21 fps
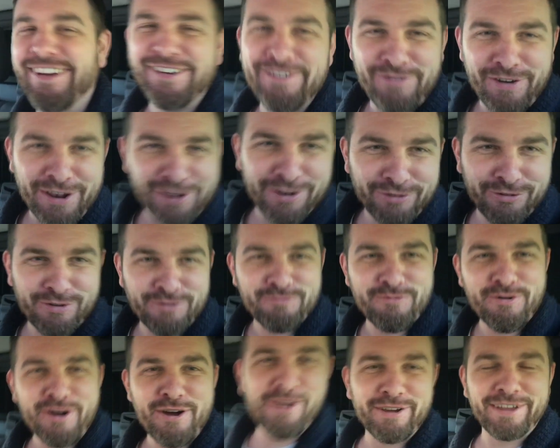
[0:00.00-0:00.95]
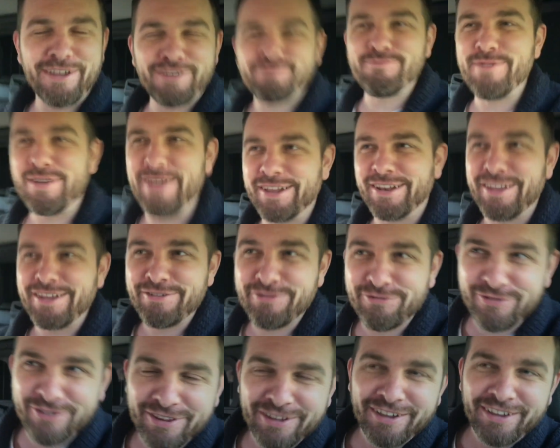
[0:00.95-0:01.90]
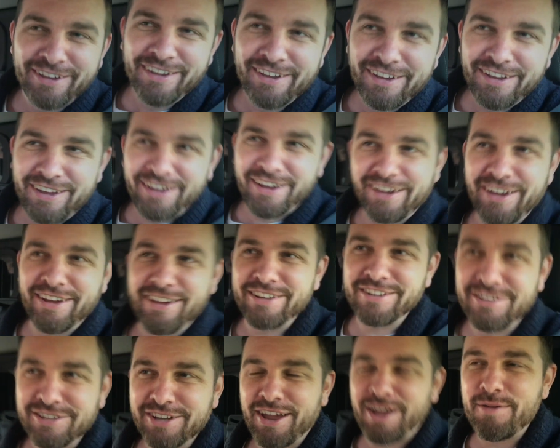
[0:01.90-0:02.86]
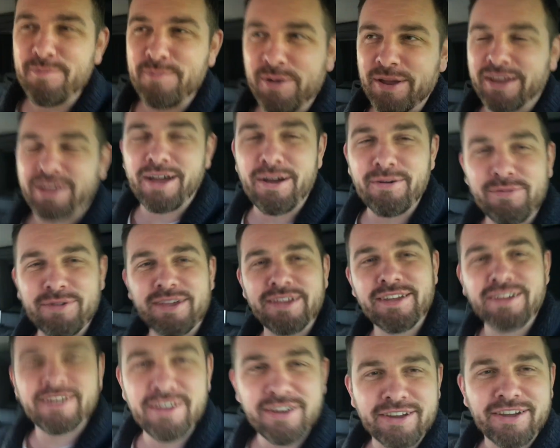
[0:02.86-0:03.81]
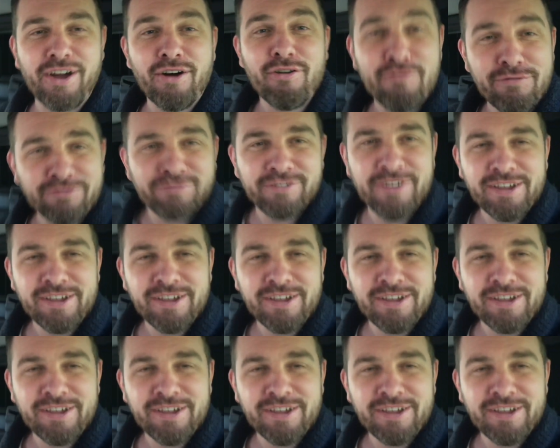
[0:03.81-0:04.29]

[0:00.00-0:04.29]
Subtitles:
fellas from work, giving me a lift to go and pick up the Golf.